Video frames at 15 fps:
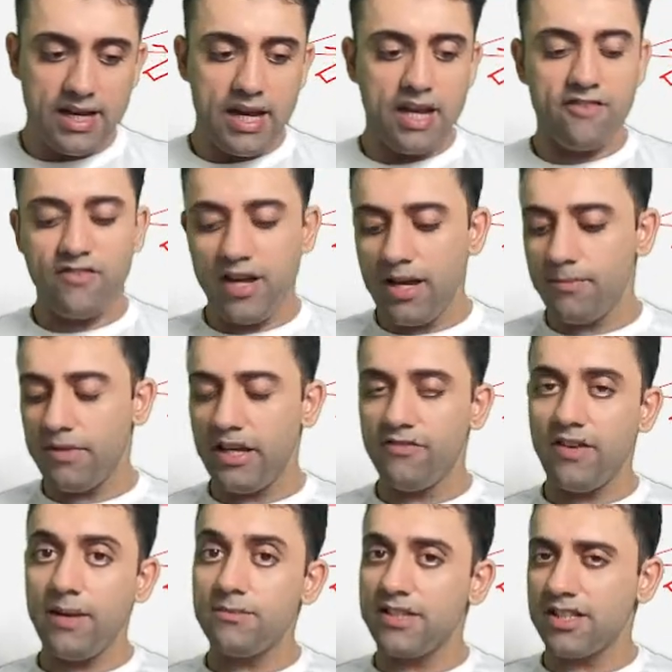if
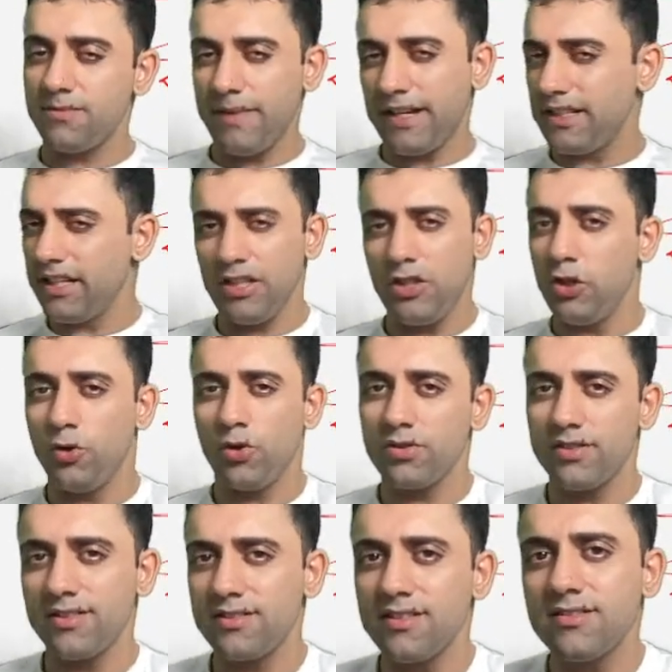I'm suspecting
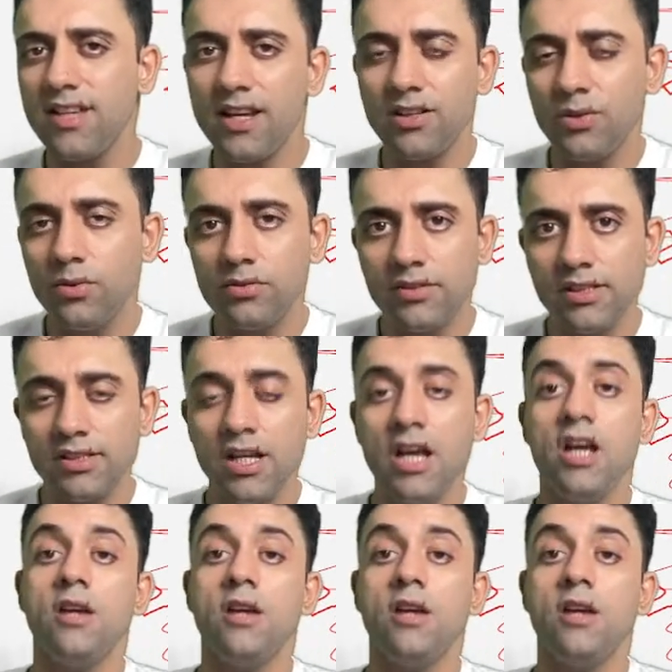neurocystic sarcosis?